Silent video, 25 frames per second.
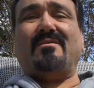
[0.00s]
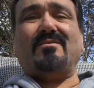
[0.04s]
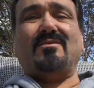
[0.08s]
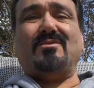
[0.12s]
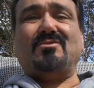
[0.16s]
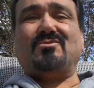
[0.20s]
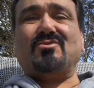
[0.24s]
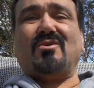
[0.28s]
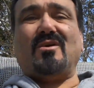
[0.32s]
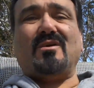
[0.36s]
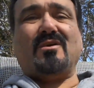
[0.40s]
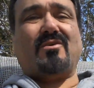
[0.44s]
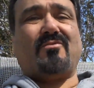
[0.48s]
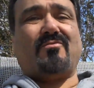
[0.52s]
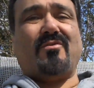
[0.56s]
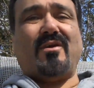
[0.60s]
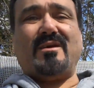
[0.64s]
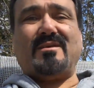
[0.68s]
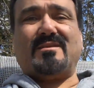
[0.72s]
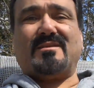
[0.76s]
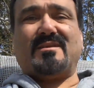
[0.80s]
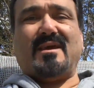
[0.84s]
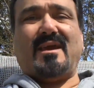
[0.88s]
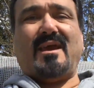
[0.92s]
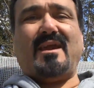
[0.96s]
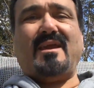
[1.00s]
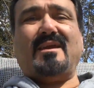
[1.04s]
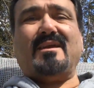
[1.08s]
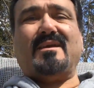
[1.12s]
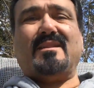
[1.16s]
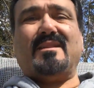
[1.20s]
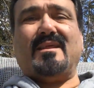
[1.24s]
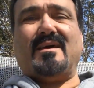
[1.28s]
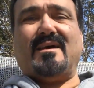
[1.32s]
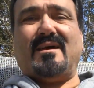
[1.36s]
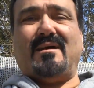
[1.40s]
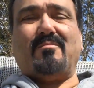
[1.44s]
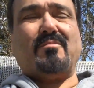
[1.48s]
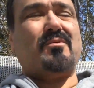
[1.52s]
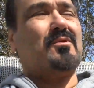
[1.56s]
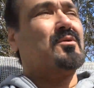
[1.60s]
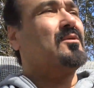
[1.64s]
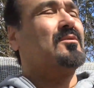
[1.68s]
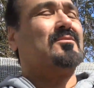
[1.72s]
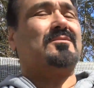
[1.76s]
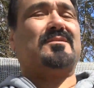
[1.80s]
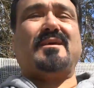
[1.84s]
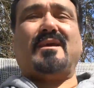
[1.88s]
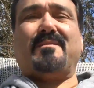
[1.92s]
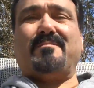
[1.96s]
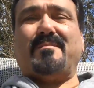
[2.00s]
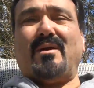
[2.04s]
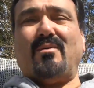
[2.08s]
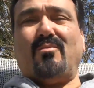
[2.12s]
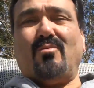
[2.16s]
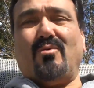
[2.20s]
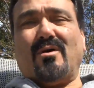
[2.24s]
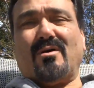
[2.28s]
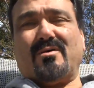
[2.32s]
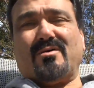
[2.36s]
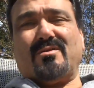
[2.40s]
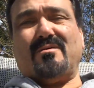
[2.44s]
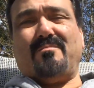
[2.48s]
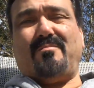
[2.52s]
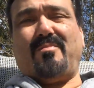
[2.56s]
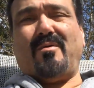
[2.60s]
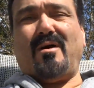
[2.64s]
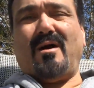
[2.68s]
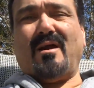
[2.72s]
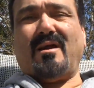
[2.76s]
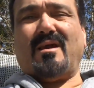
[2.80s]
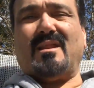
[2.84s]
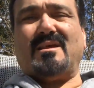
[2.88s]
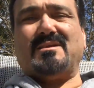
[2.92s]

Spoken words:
enjoy a great day, and I'm going to go take my walk in the park,